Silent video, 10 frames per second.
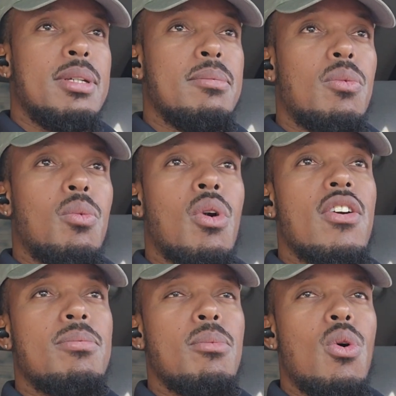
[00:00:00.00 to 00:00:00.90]
be
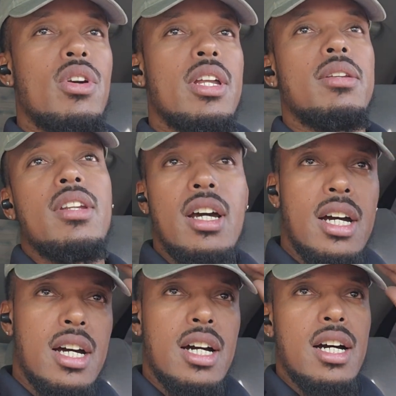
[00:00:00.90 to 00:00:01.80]
worth more than
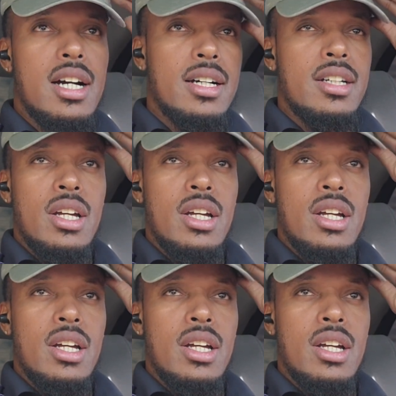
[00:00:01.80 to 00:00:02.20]
uh,